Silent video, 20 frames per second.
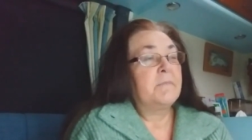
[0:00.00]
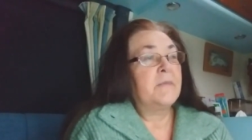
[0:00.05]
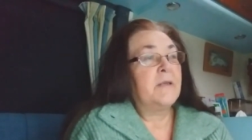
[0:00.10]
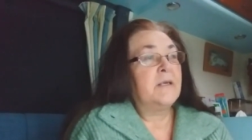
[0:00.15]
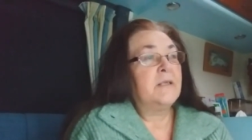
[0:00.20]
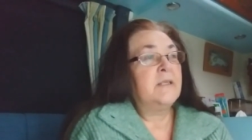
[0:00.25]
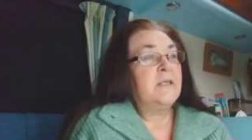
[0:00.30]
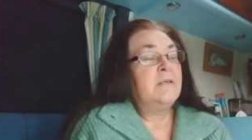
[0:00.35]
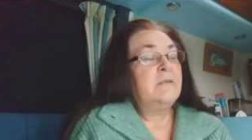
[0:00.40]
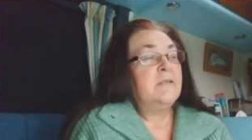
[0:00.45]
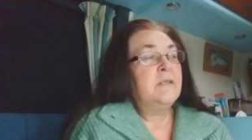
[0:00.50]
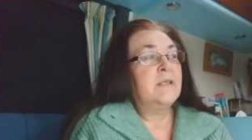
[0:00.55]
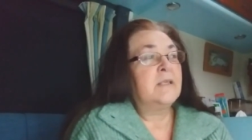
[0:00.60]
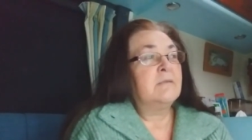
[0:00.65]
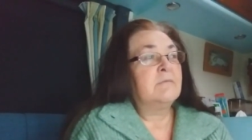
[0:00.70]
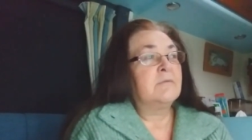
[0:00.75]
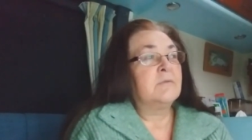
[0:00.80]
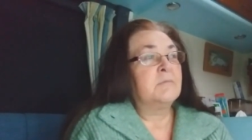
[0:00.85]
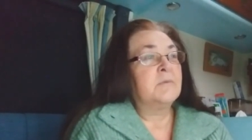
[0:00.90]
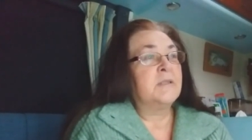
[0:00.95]
I know you
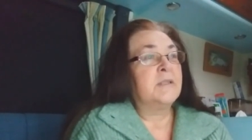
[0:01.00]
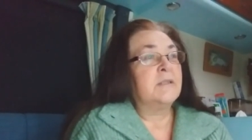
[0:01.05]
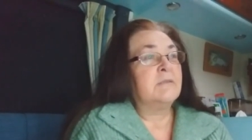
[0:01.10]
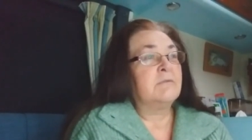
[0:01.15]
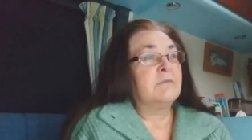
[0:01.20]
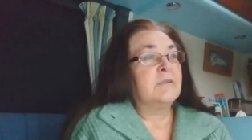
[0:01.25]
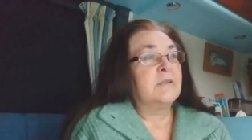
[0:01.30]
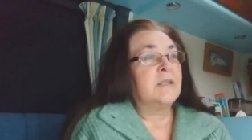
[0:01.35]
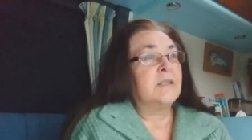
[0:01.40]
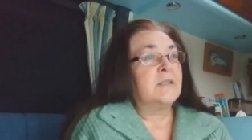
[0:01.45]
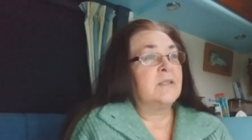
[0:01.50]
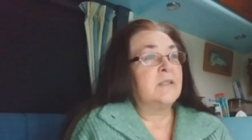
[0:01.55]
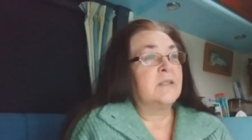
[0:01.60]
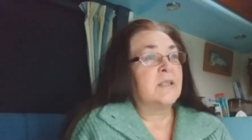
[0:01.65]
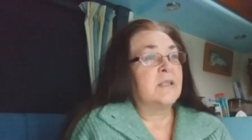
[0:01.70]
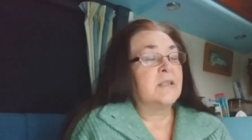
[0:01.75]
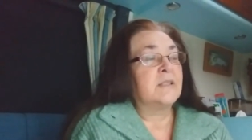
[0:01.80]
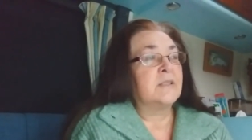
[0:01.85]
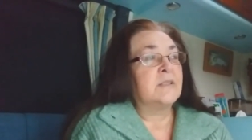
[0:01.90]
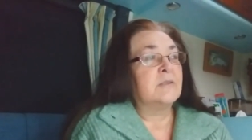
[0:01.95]
come from a different
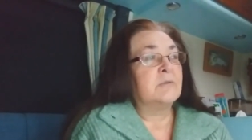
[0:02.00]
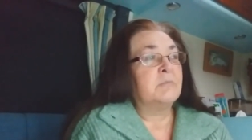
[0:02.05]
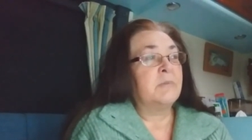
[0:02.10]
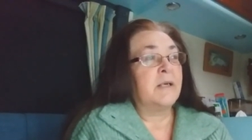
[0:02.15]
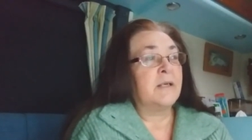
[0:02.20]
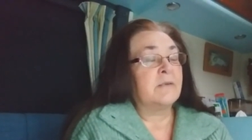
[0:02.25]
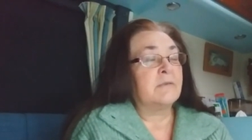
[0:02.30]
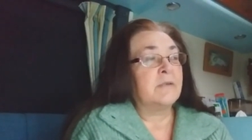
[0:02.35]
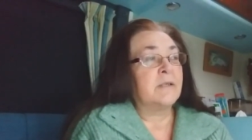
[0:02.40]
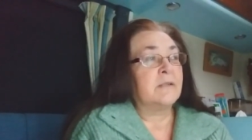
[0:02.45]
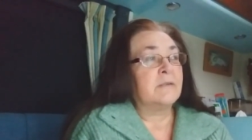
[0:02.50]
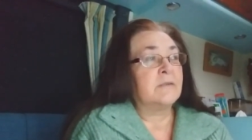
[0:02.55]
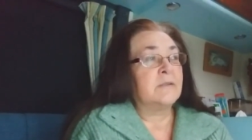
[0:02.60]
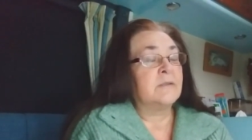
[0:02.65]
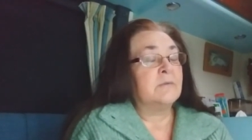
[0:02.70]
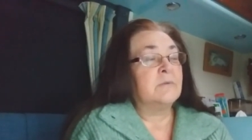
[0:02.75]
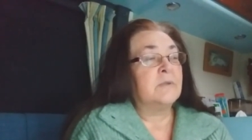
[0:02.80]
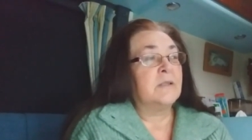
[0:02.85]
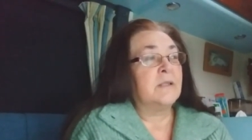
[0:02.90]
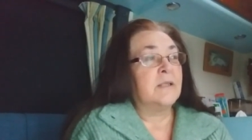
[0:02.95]
educational background
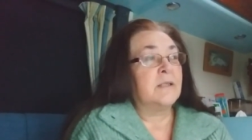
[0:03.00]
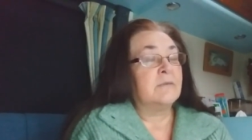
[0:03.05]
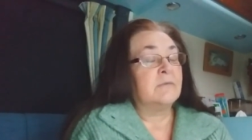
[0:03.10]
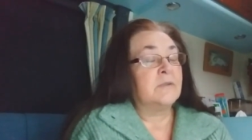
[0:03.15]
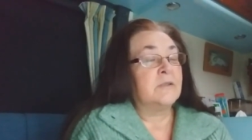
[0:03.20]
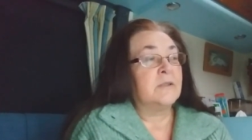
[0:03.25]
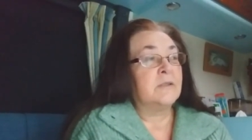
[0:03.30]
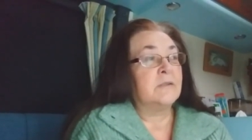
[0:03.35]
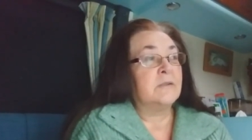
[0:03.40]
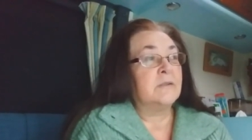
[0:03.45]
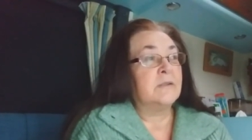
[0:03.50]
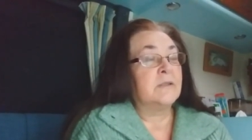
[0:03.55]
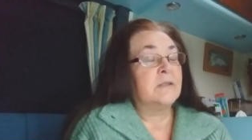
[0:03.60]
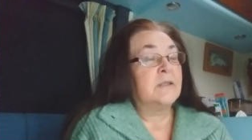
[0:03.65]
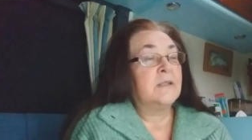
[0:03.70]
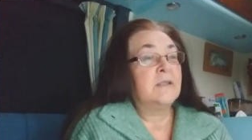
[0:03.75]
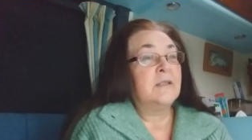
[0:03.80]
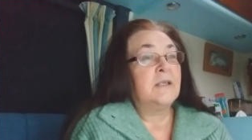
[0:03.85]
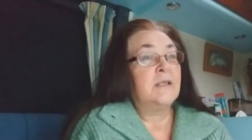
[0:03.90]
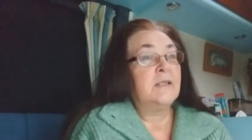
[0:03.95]
to what I do, and
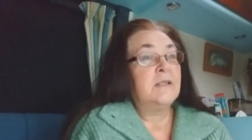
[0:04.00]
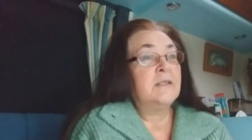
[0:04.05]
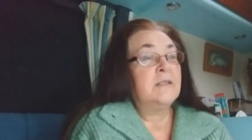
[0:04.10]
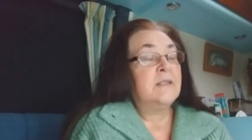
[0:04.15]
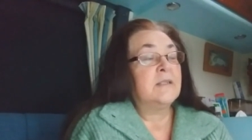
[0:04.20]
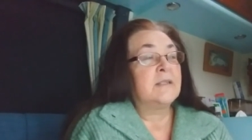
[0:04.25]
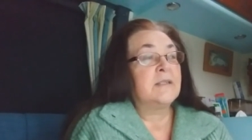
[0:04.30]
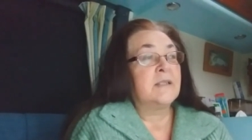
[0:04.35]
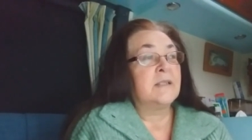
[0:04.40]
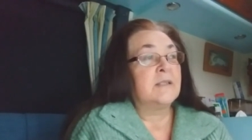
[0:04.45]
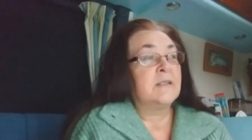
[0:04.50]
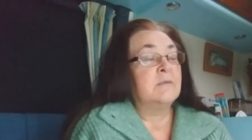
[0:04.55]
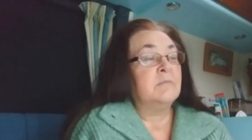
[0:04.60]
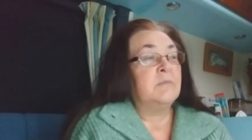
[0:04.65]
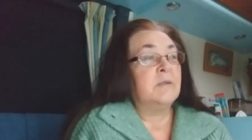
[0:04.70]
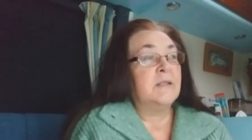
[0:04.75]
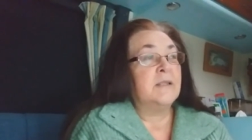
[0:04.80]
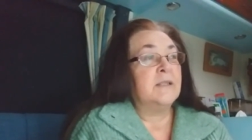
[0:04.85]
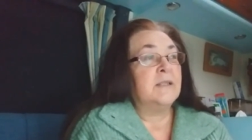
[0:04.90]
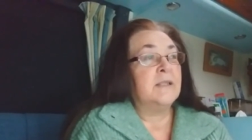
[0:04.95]
I, I understand
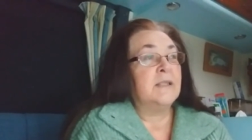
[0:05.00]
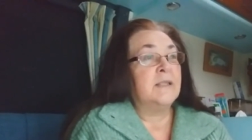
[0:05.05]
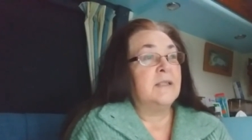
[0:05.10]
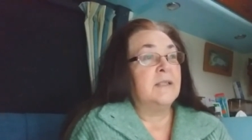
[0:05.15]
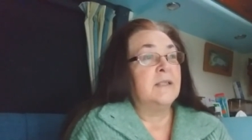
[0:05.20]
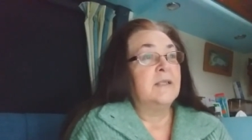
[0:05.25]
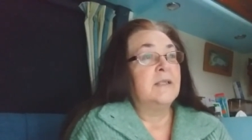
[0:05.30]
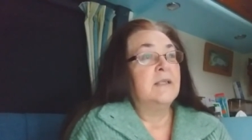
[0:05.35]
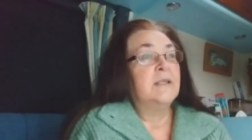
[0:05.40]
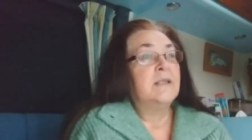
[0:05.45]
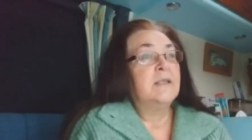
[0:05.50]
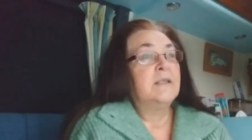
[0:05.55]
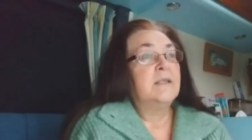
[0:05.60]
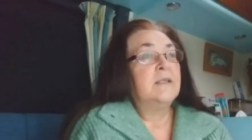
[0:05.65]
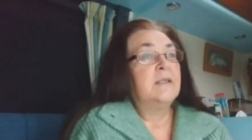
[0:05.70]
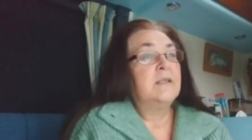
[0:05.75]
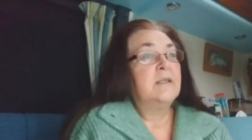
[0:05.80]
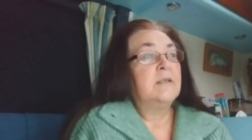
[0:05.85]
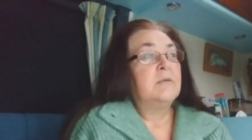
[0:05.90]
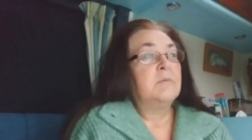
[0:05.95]
completely.
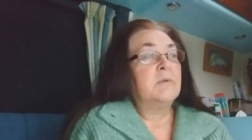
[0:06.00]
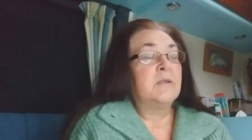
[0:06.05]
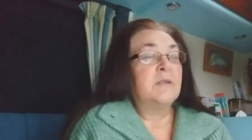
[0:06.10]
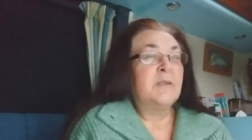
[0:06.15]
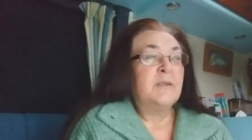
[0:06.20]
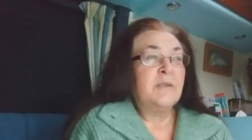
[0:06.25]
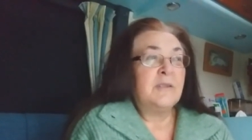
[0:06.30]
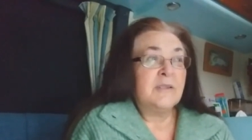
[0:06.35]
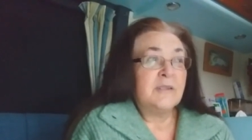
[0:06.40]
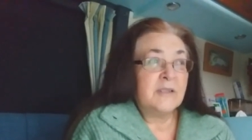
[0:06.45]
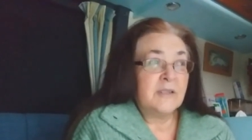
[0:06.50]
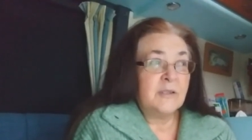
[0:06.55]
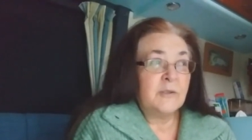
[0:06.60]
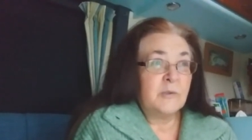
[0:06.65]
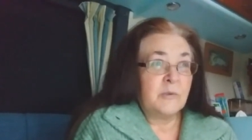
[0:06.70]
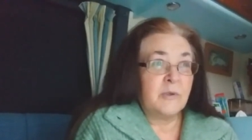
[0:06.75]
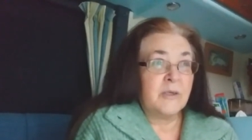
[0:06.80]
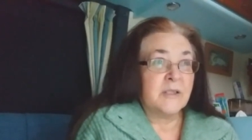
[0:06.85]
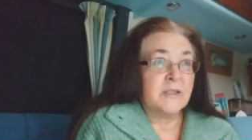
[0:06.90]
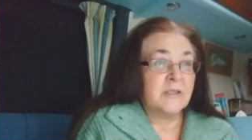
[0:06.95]
I'm going to ask you a
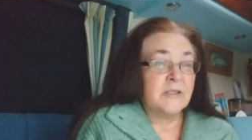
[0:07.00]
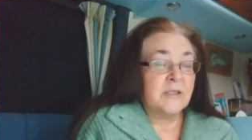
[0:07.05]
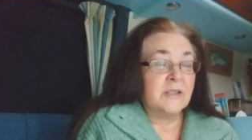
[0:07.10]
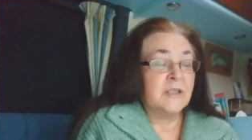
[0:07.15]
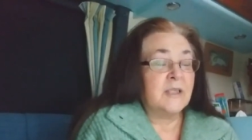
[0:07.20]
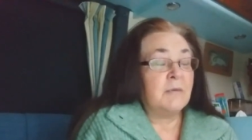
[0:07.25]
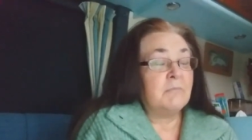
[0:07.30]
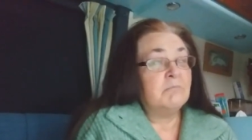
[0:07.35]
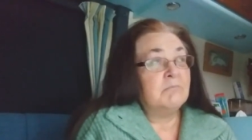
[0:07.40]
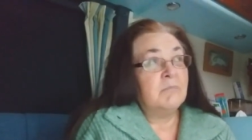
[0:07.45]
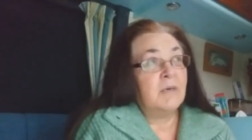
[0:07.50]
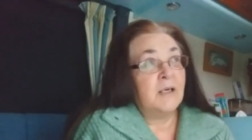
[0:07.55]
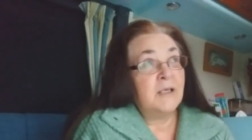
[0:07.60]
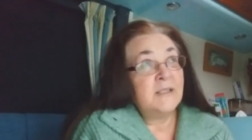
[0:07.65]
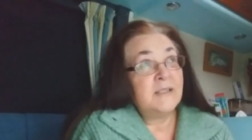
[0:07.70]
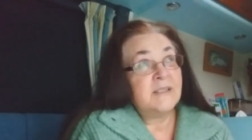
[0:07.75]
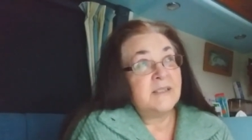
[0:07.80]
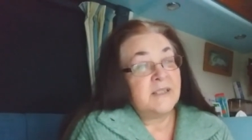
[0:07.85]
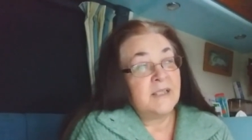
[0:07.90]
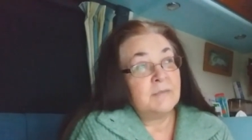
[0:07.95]
question that
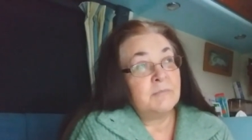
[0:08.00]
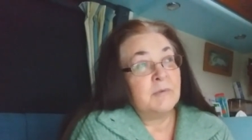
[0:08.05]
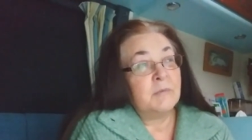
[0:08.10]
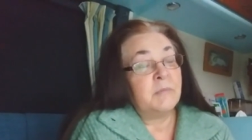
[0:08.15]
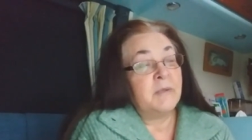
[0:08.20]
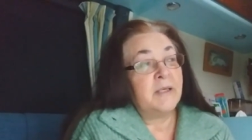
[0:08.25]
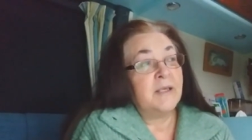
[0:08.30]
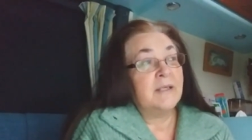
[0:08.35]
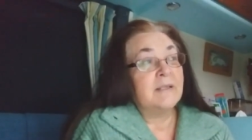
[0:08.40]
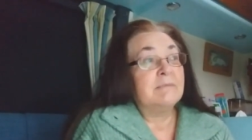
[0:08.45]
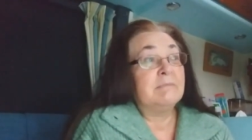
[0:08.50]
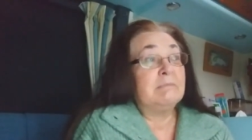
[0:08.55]
might seem a bit